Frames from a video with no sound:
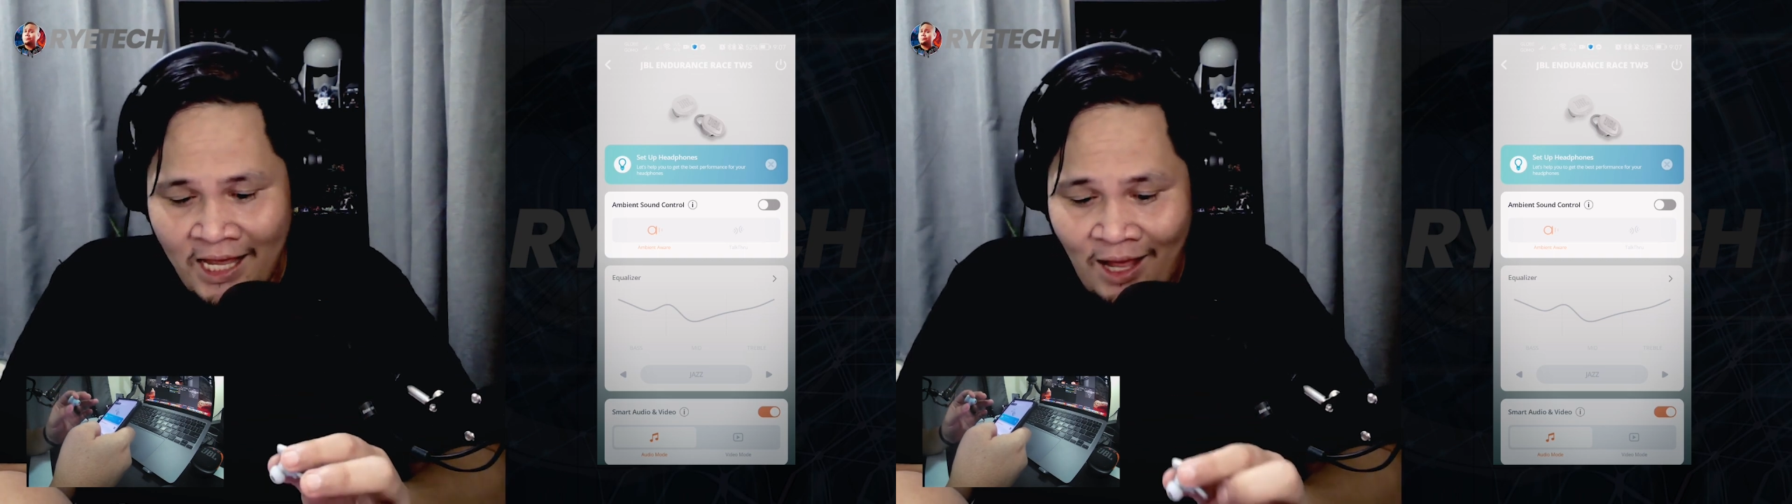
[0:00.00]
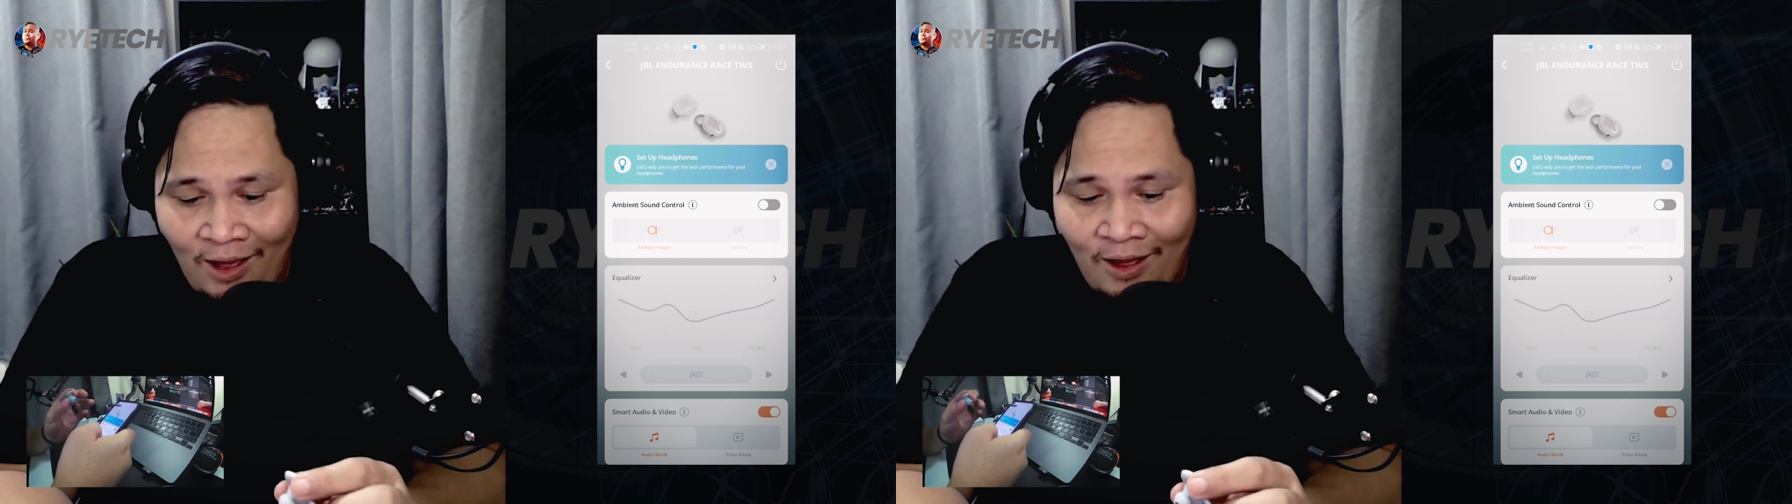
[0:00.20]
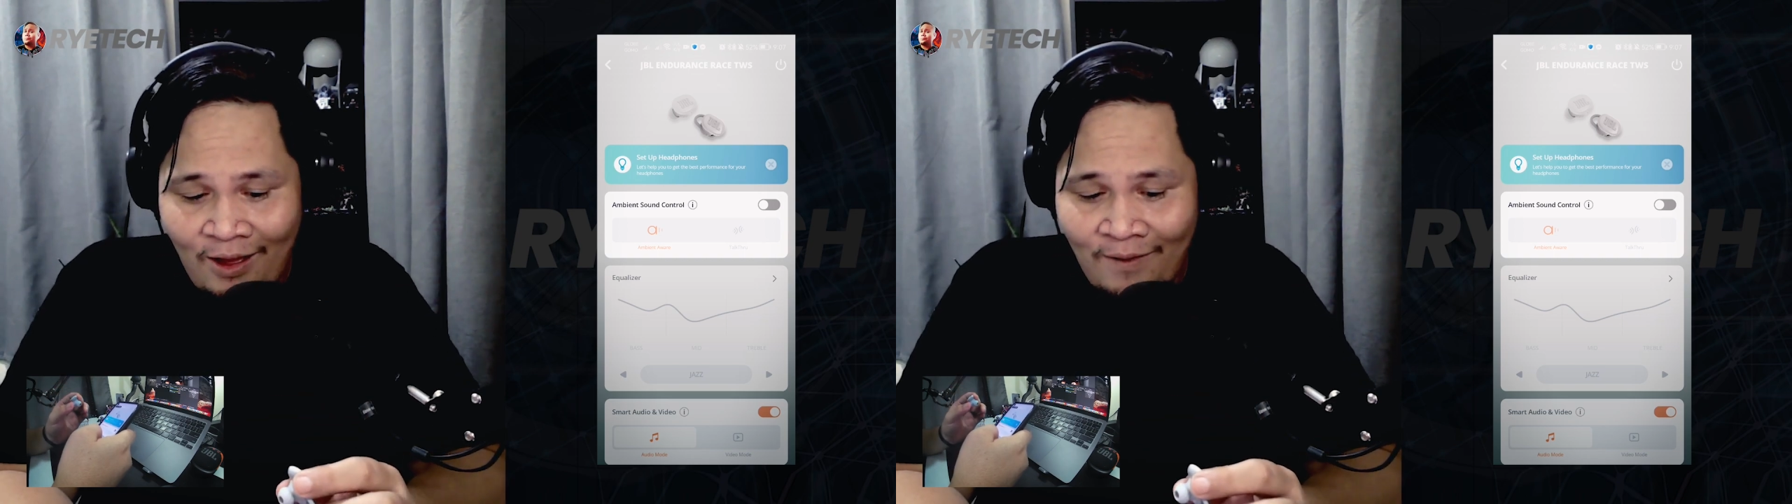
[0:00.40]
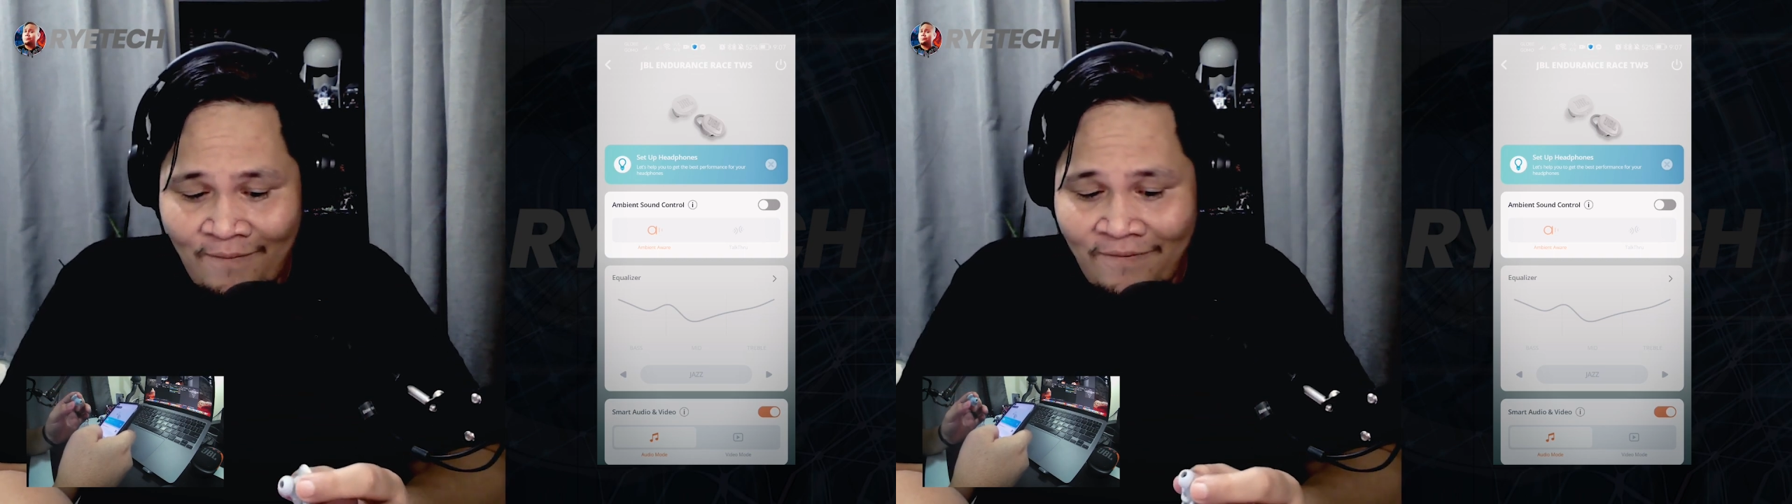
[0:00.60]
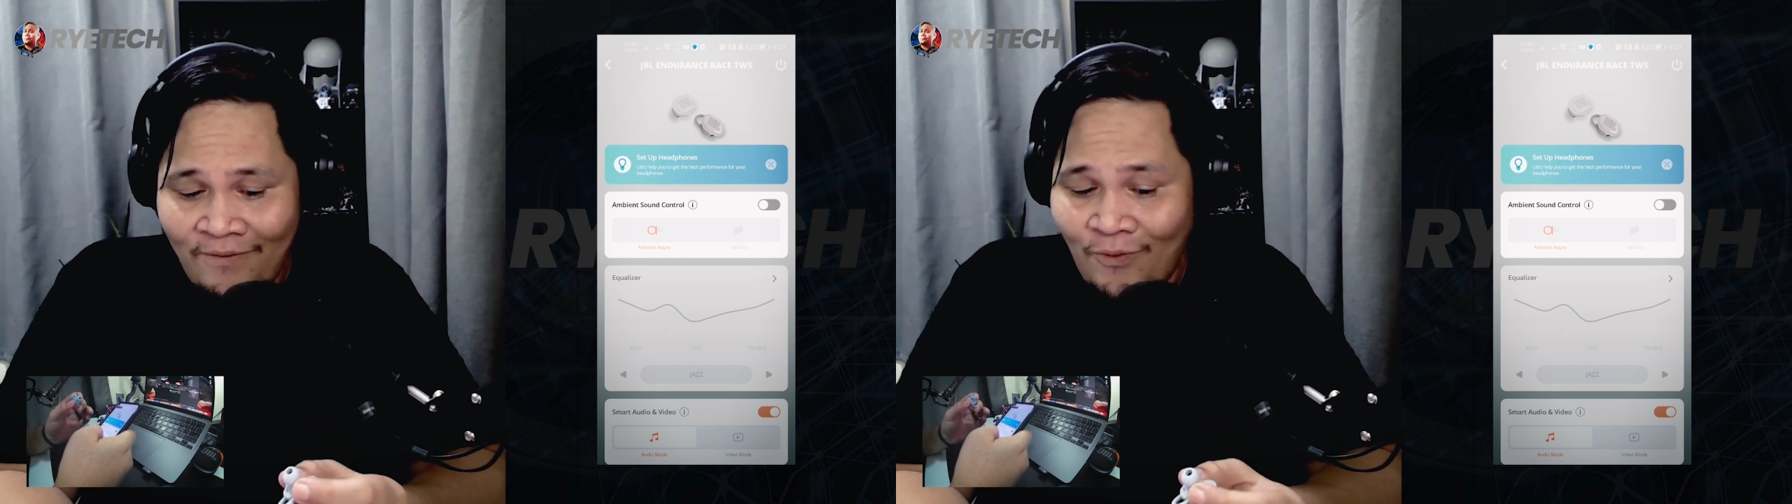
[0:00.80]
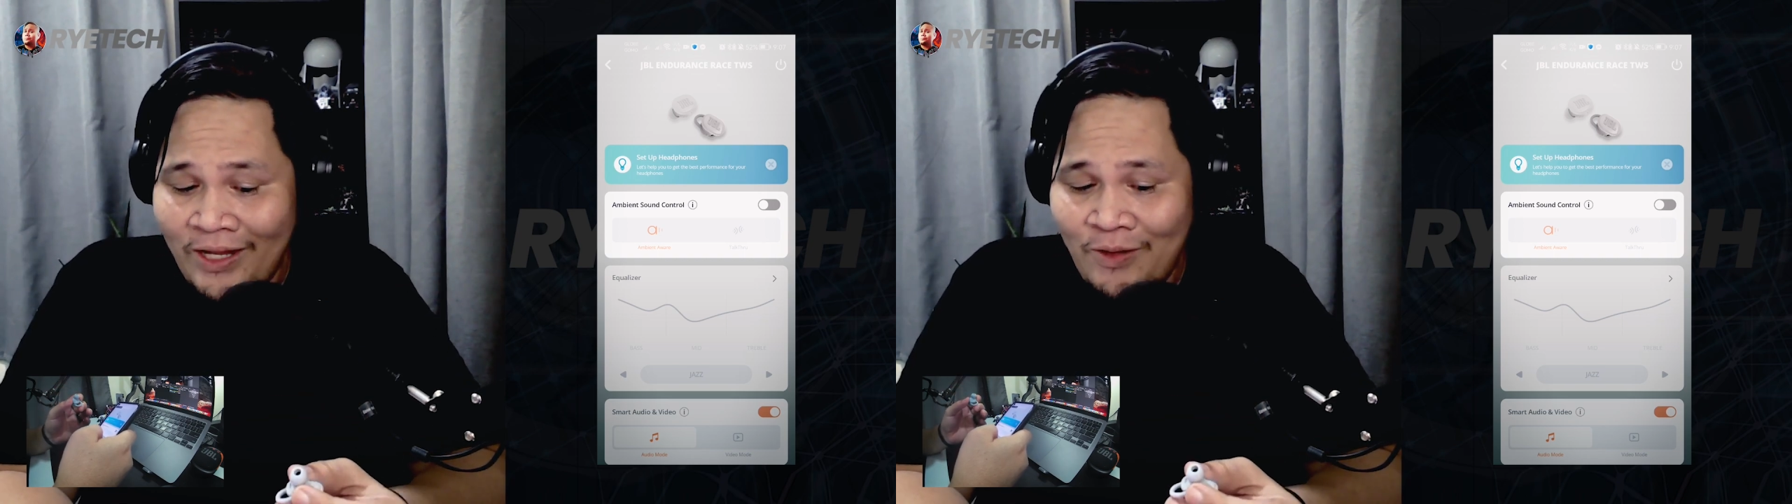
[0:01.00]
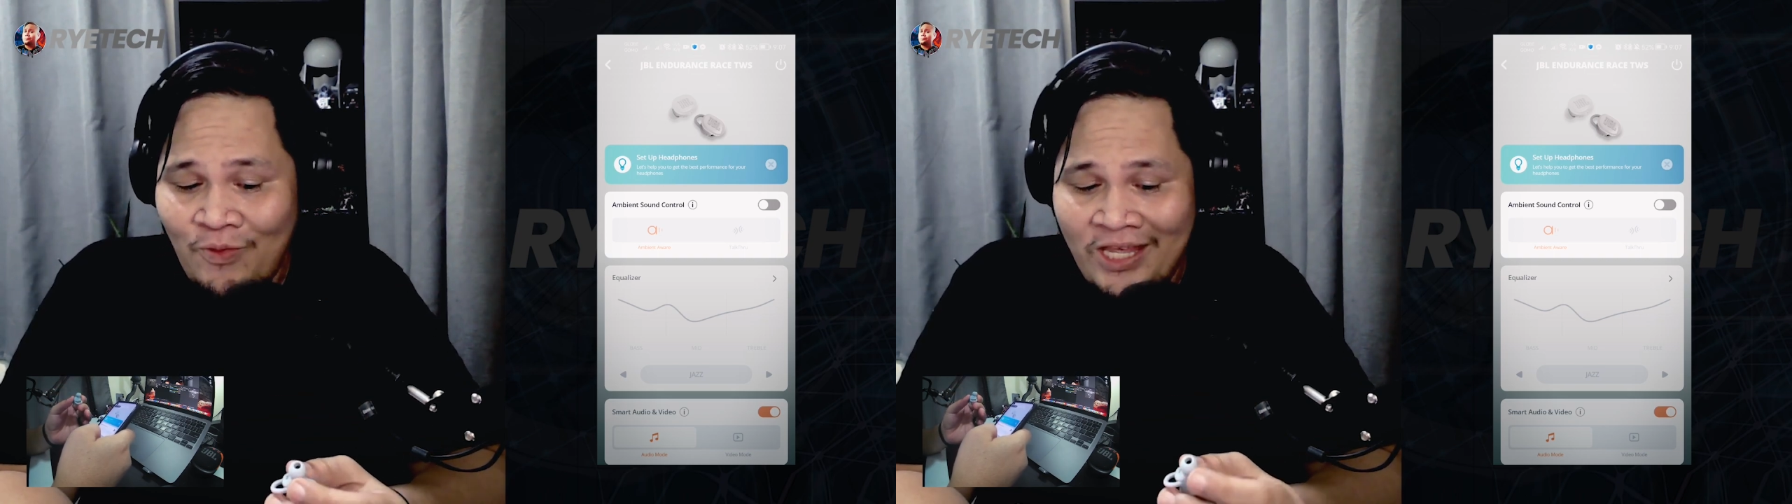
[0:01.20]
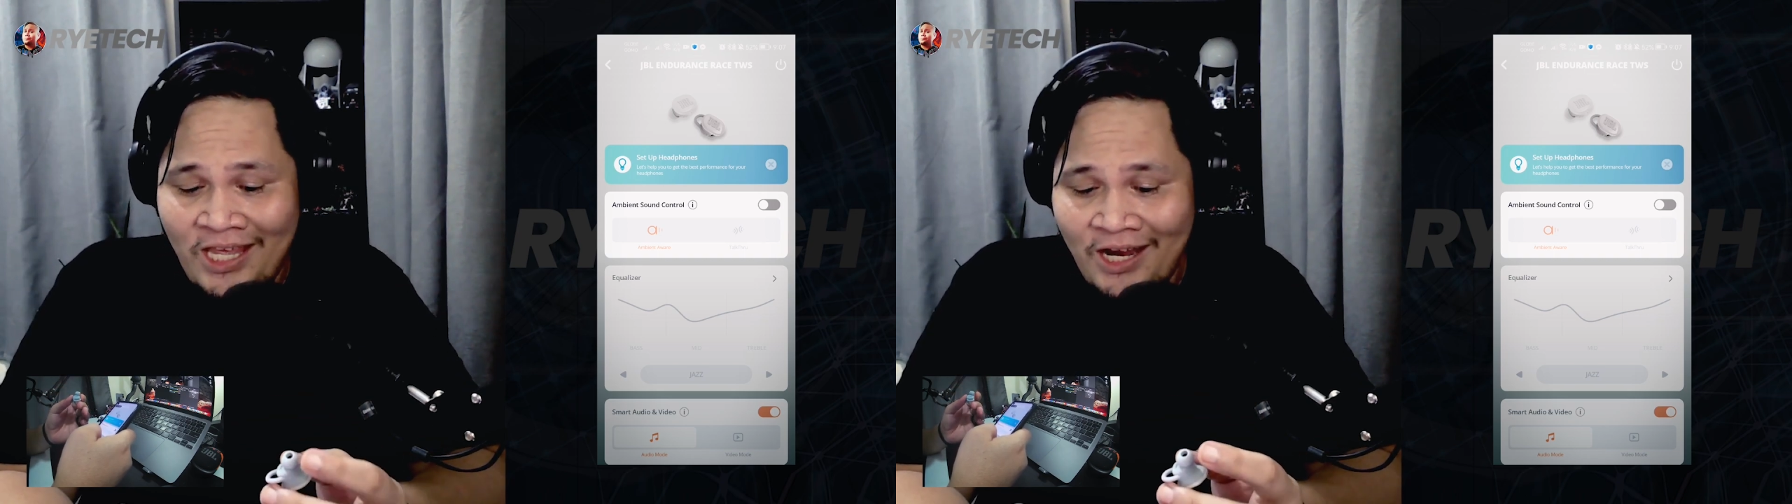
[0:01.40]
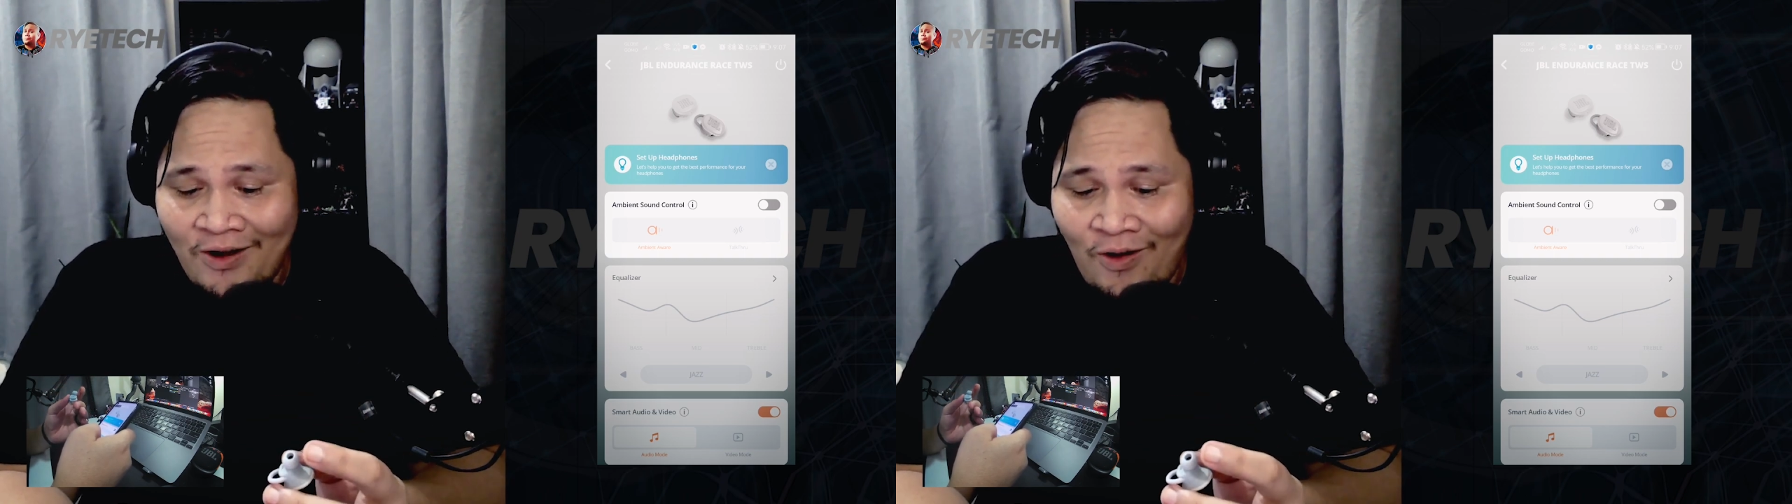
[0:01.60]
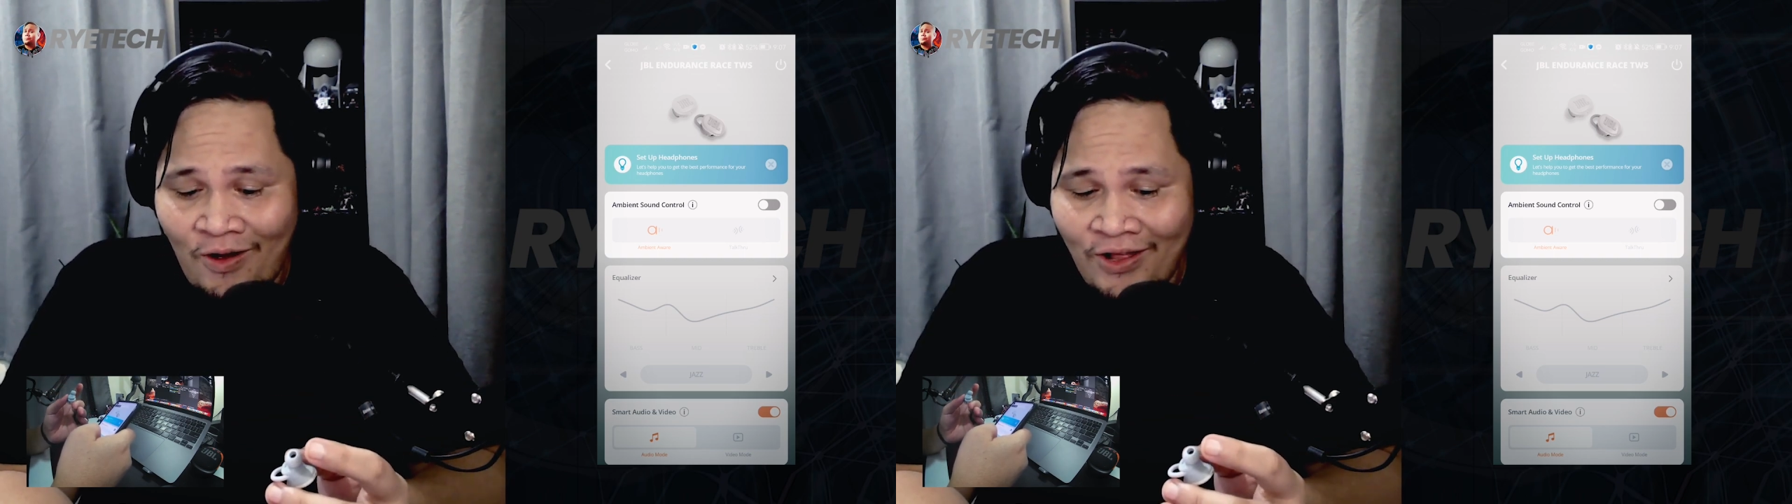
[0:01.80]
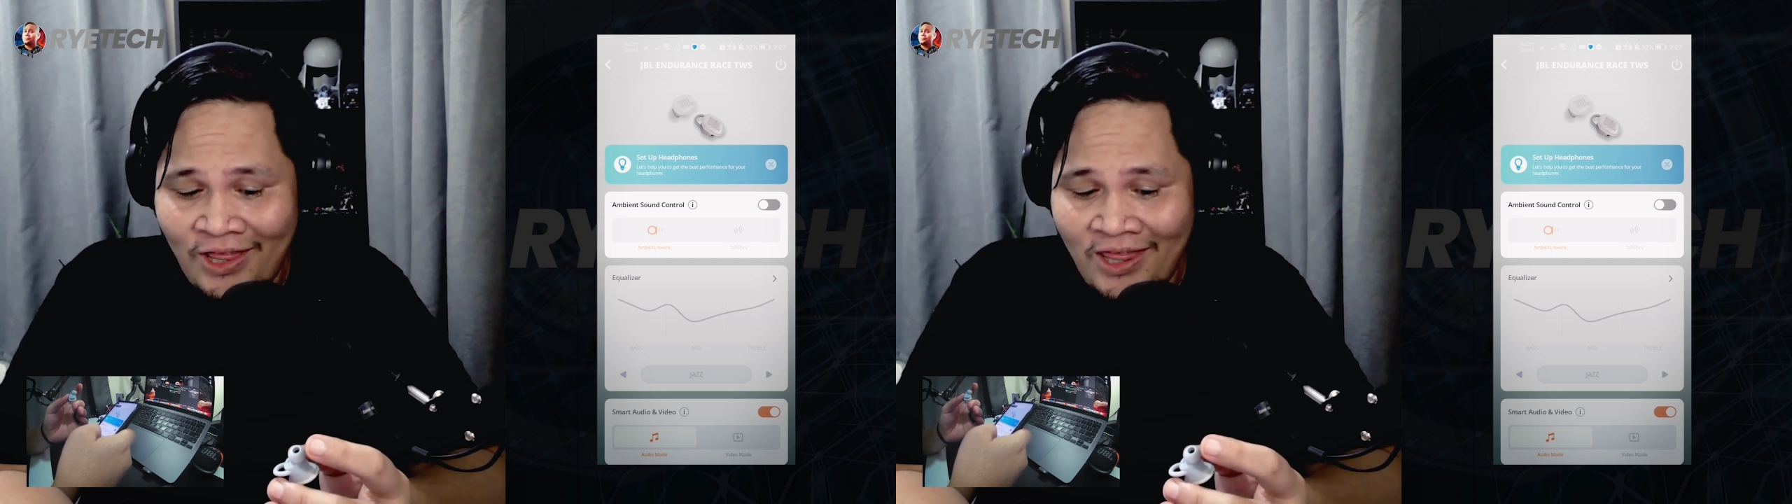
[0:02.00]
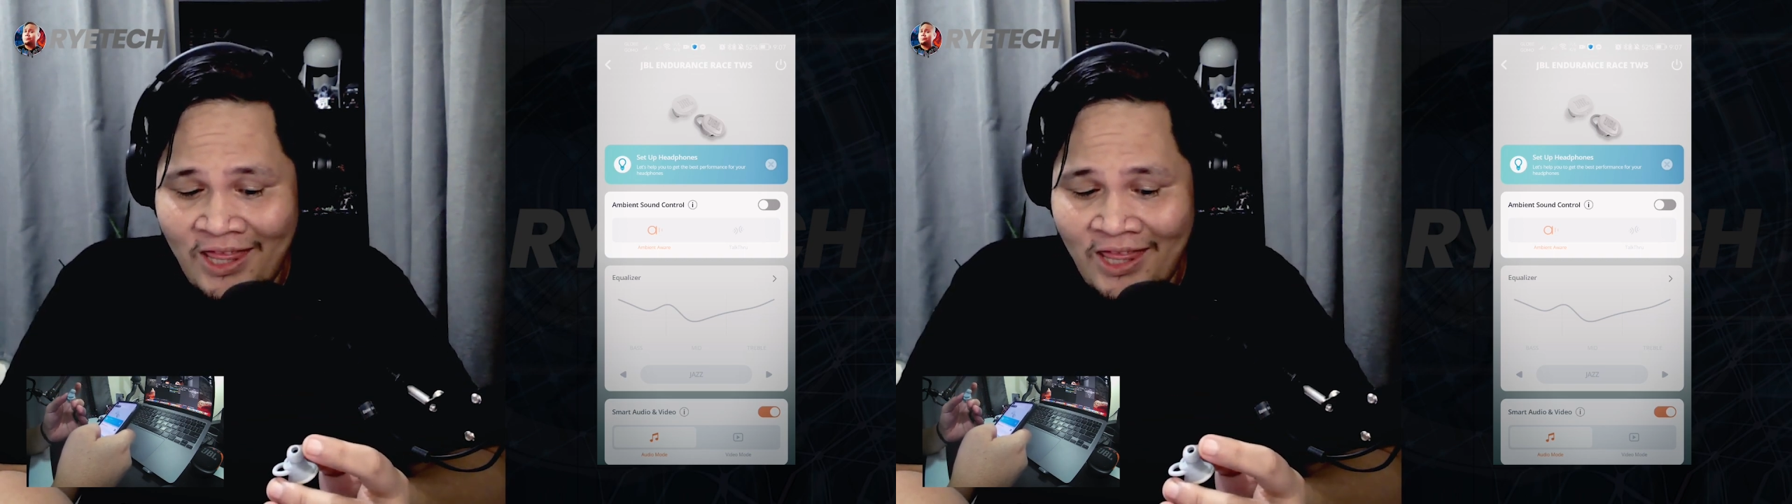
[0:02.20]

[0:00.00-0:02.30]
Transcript: of what we hear on